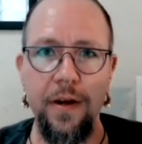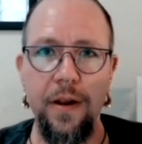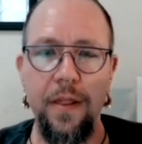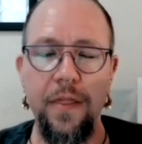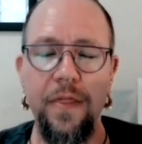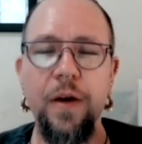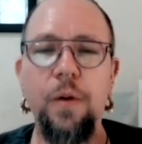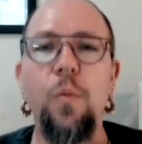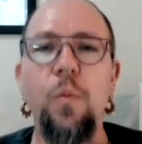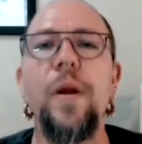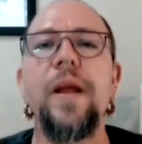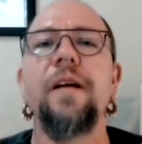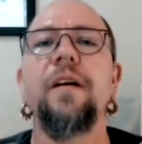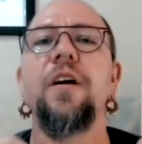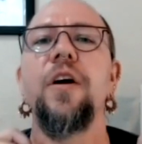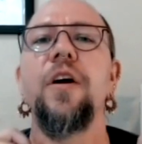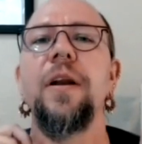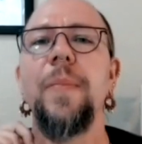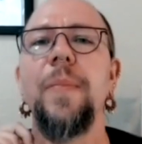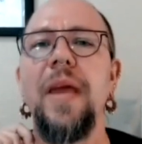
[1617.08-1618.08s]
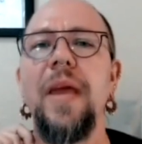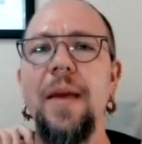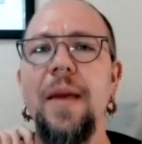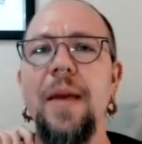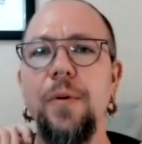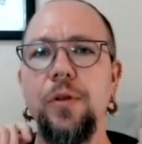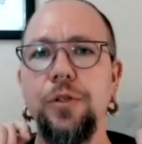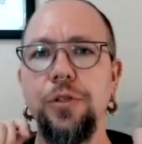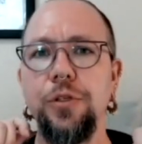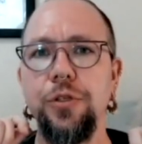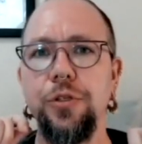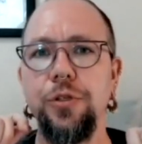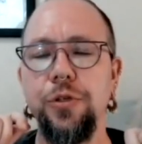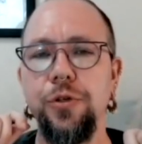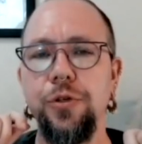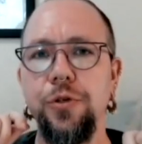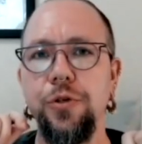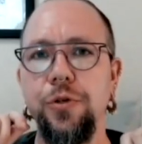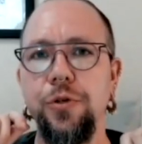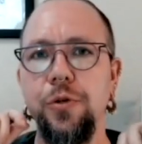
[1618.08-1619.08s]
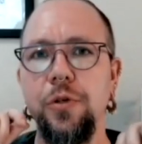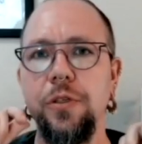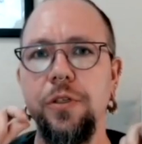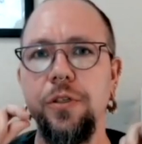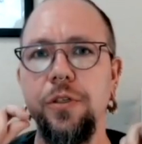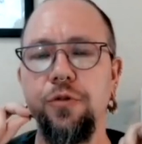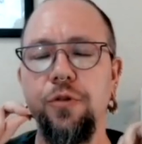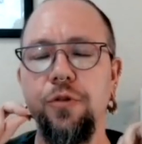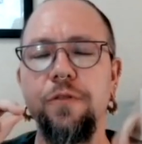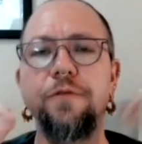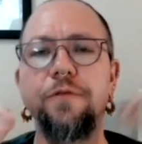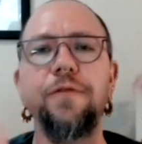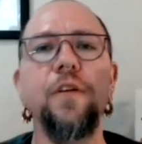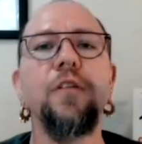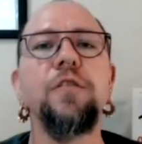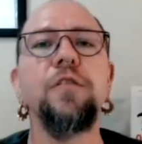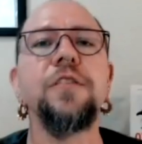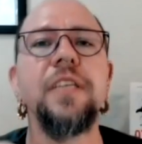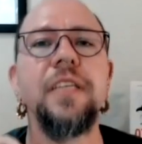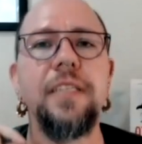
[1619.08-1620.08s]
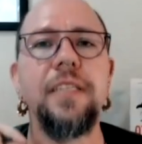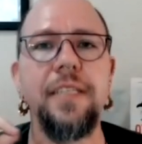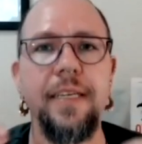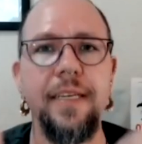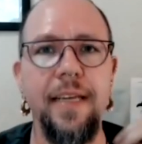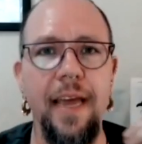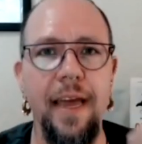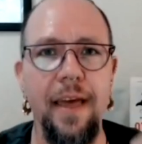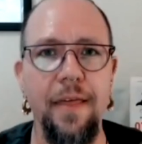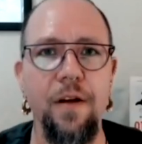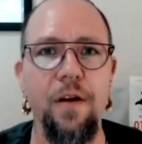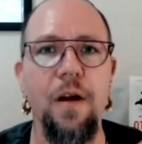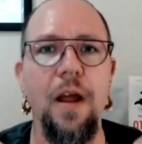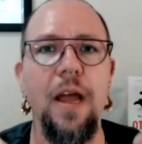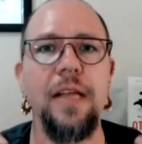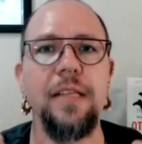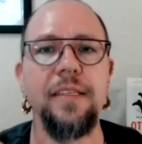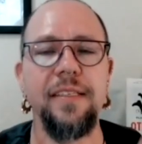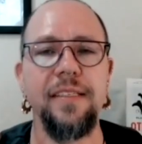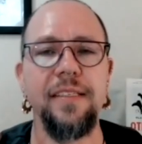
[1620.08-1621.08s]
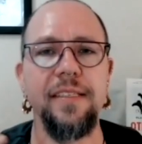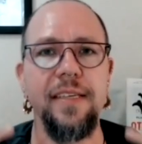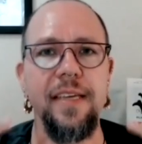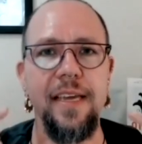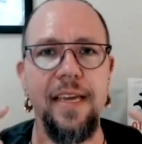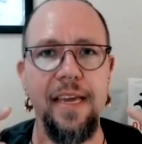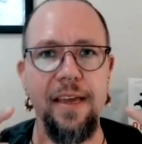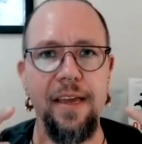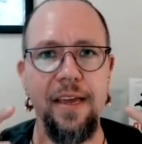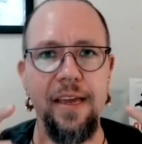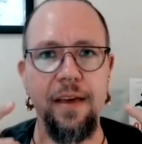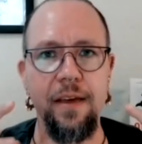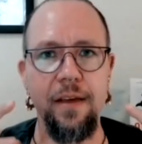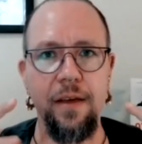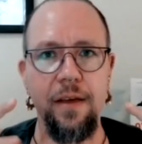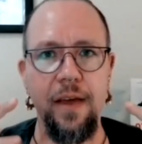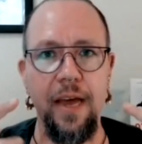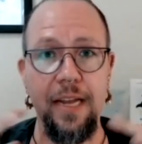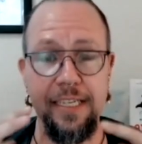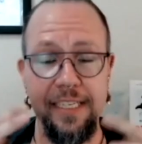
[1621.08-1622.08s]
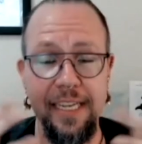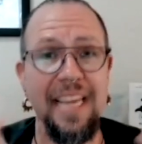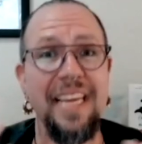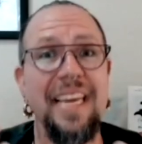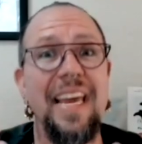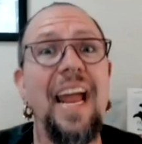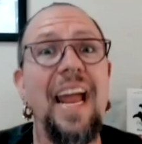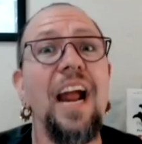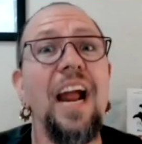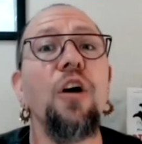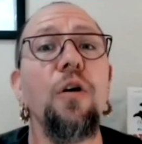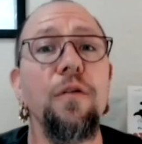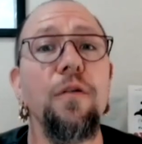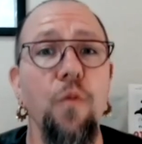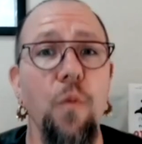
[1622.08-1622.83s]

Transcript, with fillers: that we are going to be able to traverse it together and see and take care of